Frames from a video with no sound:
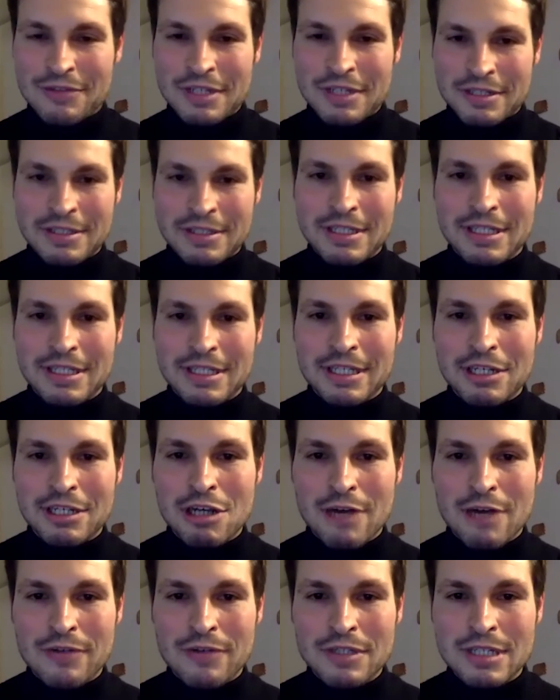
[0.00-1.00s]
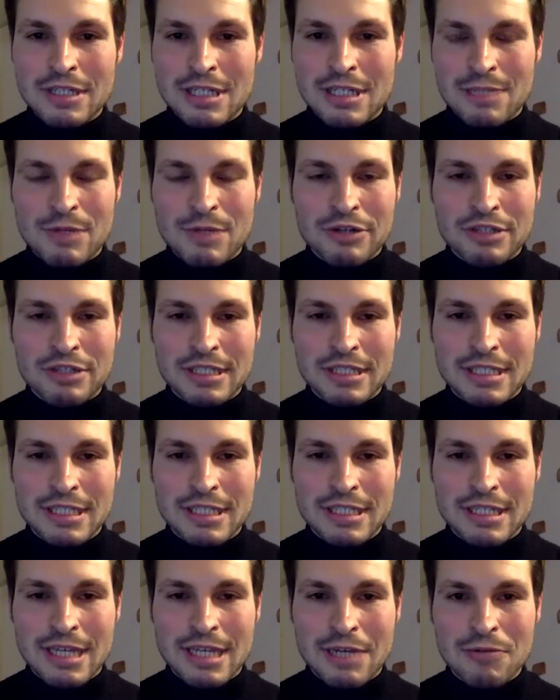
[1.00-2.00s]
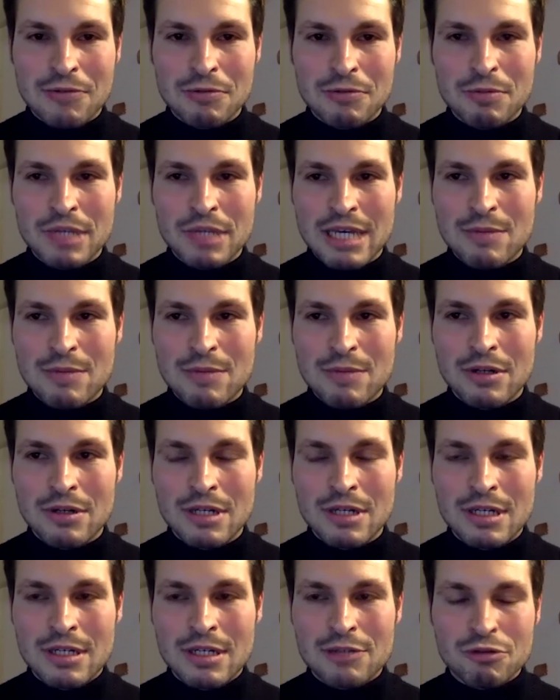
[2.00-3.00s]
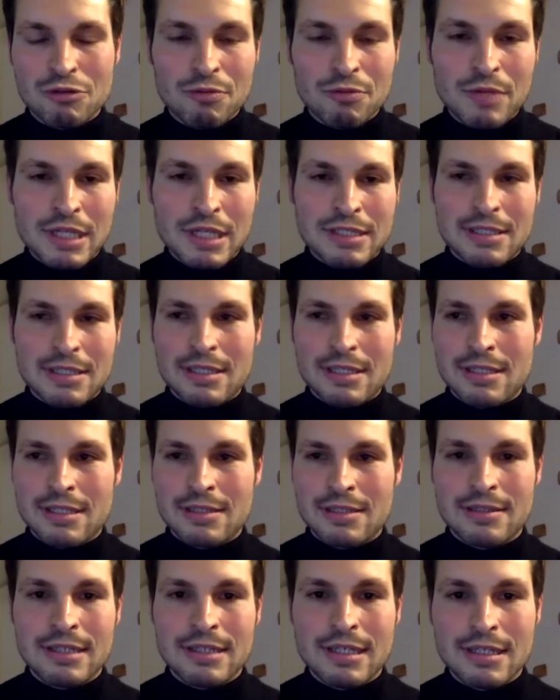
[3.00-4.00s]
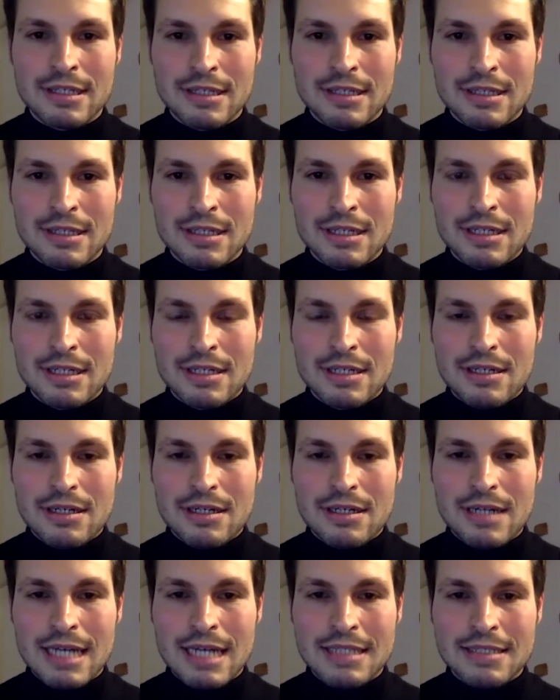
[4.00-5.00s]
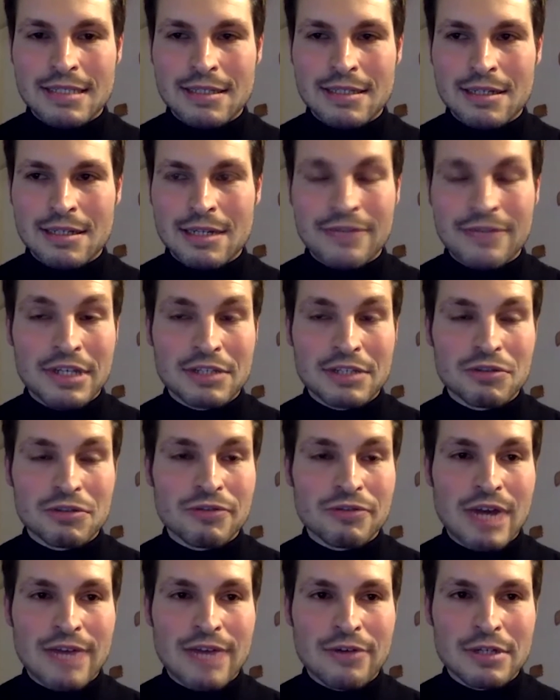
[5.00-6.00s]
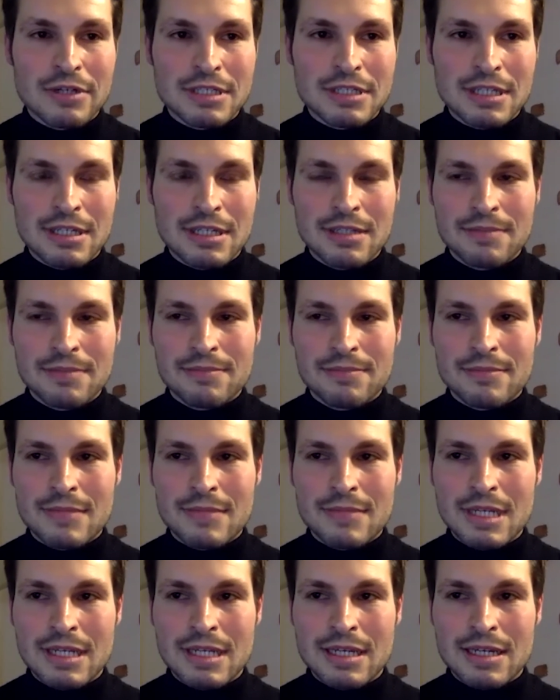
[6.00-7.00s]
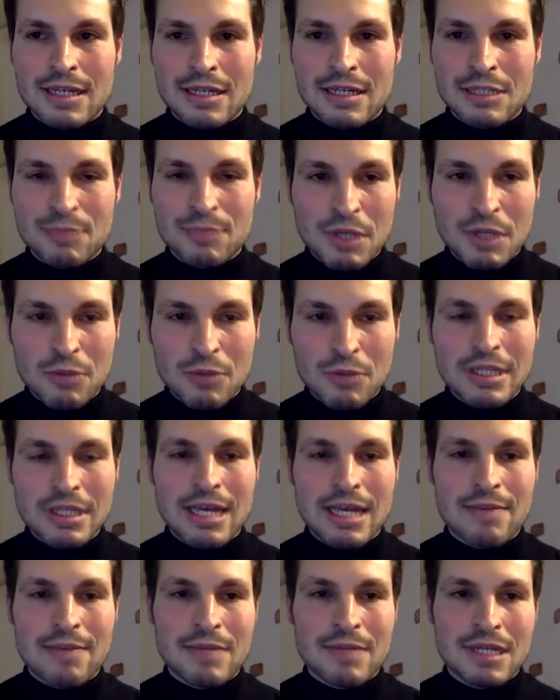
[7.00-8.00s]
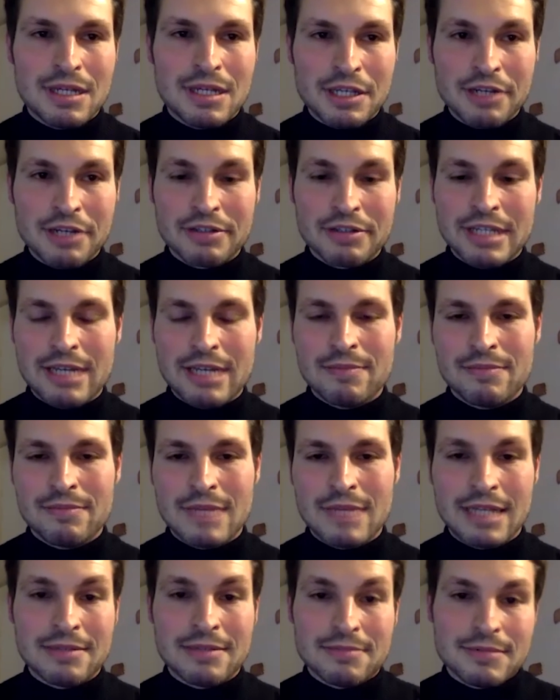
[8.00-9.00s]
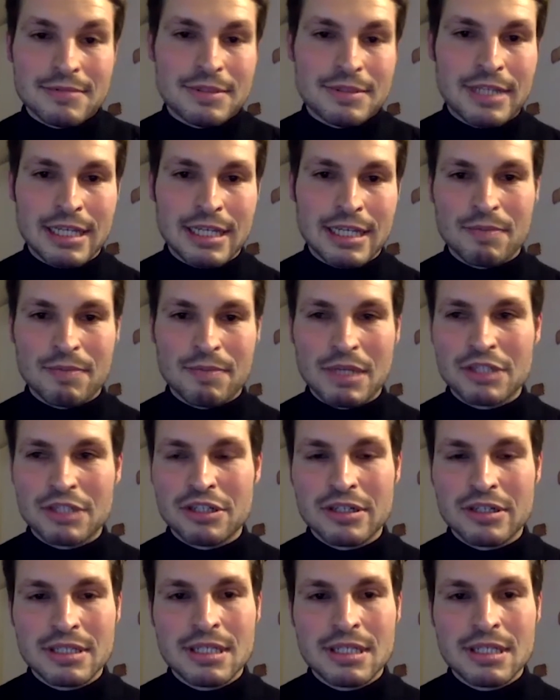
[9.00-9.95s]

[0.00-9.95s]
the COVID emergency I could be able to meet the last living survivors, speak with them, hear them and taking pictures